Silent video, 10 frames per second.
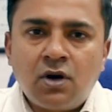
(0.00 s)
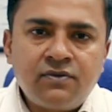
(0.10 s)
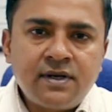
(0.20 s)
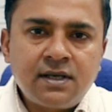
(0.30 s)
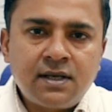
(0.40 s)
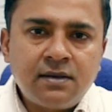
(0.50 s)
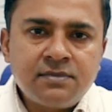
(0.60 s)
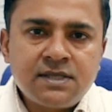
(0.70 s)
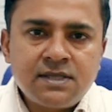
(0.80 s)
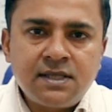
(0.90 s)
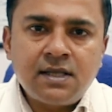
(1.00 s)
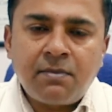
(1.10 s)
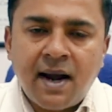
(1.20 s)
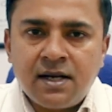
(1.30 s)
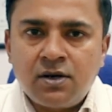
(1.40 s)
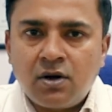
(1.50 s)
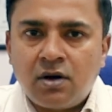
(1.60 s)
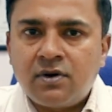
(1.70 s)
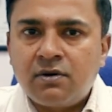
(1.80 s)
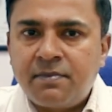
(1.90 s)
often comes in the mind
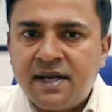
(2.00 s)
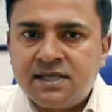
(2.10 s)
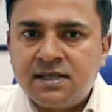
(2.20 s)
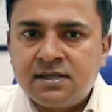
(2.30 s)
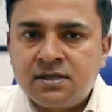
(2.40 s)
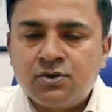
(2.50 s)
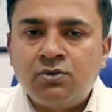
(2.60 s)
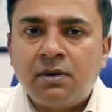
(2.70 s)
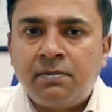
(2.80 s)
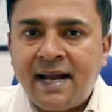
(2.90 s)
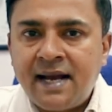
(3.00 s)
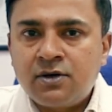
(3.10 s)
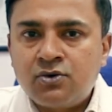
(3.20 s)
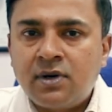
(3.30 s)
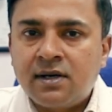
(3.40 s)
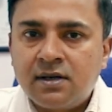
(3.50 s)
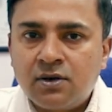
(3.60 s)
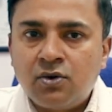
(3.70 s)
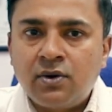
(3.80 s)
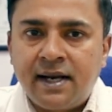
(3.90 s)
of our patients who are planned to
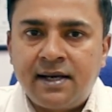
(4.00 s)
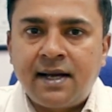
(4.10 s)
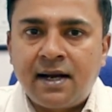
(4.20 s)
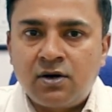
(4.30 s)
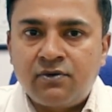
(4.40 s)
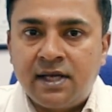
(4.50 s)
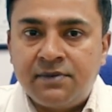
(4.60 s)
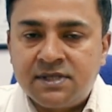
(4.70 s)
undergo any kind of hip